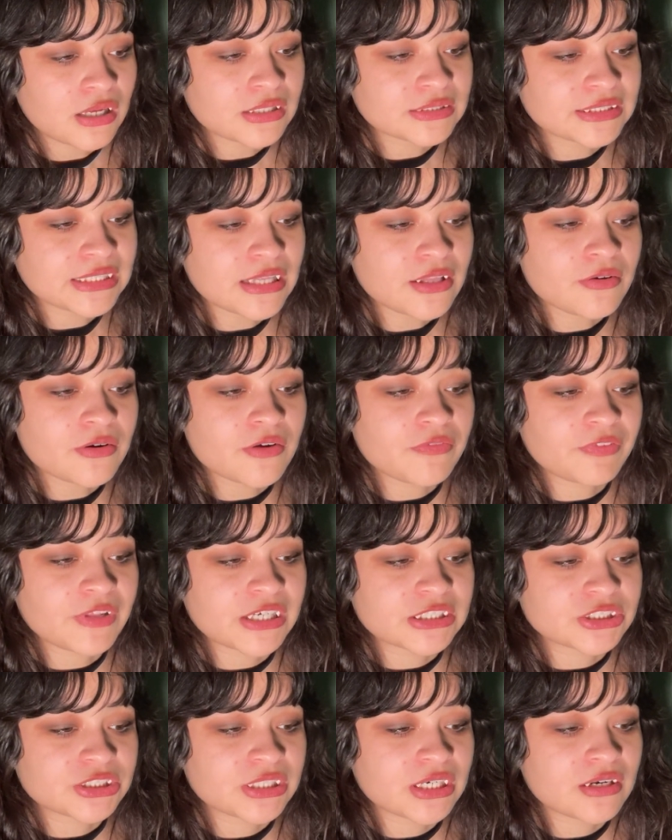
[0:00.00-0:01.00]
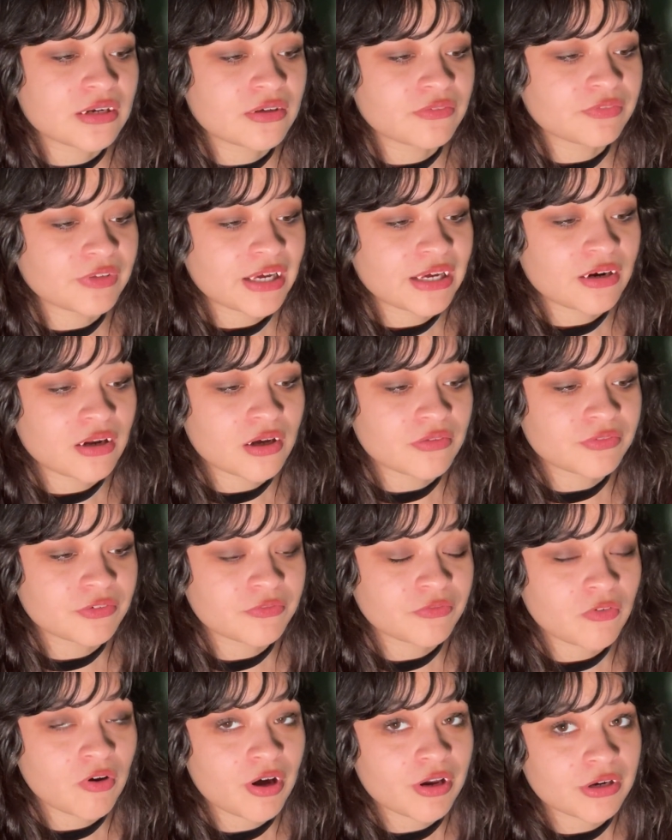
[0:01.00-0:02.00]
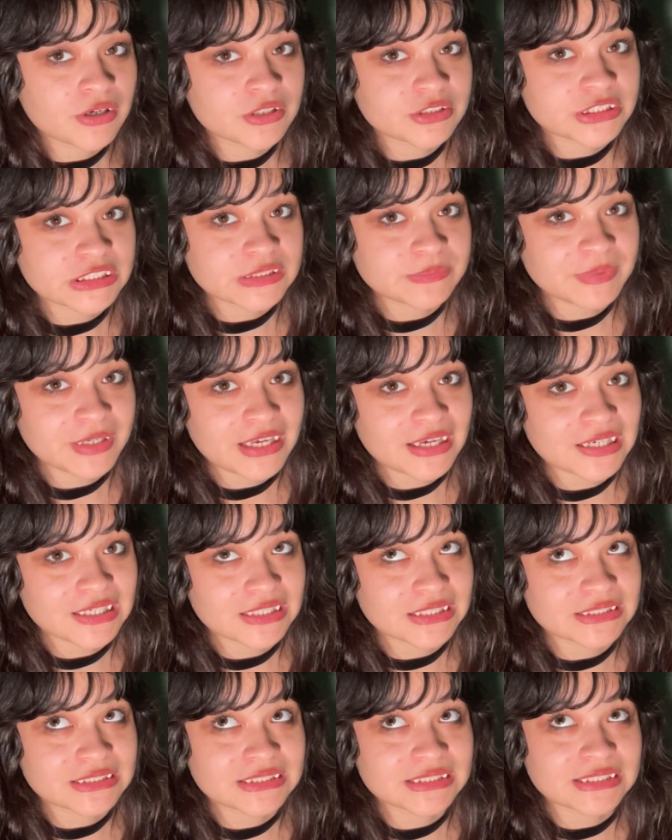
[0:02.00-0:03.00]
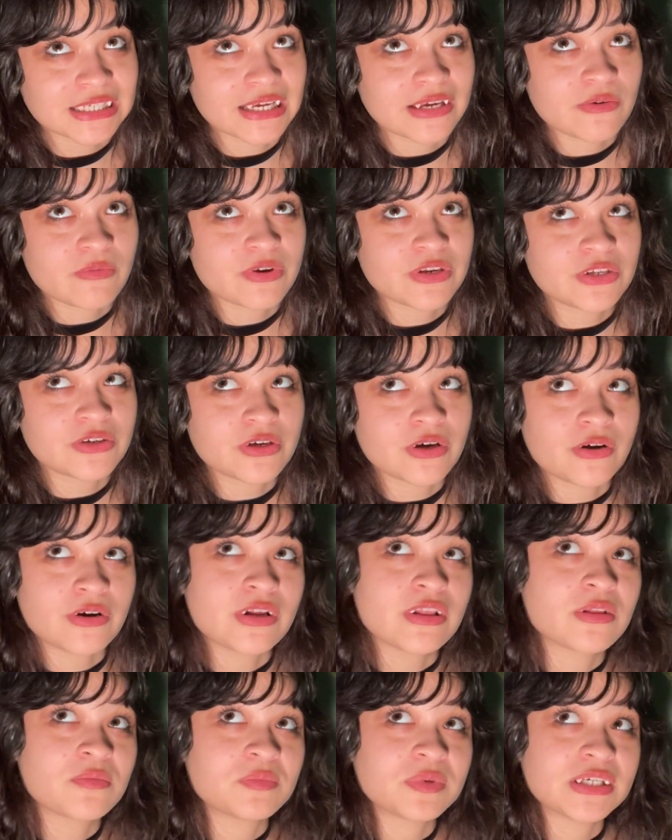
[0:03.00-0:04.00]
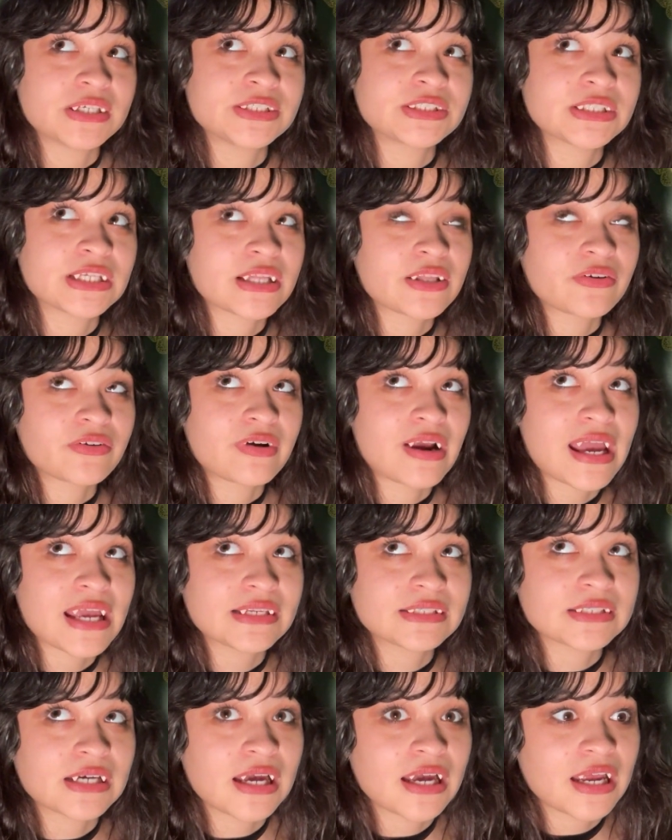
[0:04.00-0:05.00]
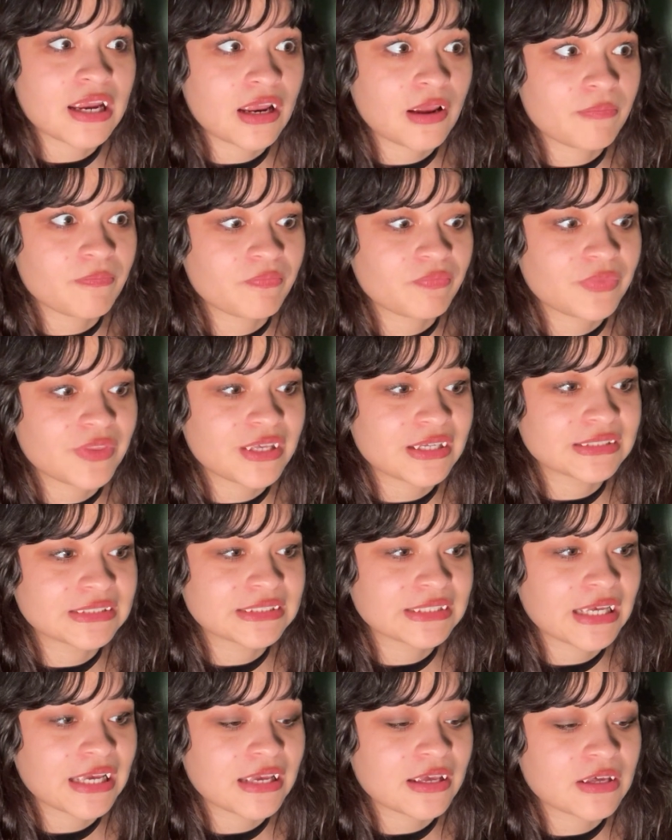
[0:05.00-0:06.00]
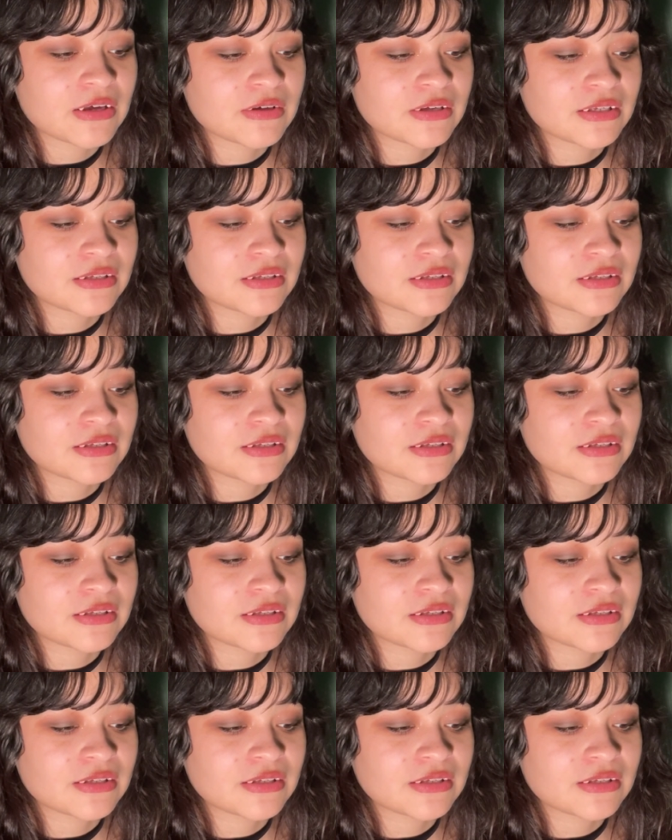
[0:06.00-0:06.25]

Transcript: I'll say the reflection of light off of water just because, like, when you go to the beach at the right time, it's like,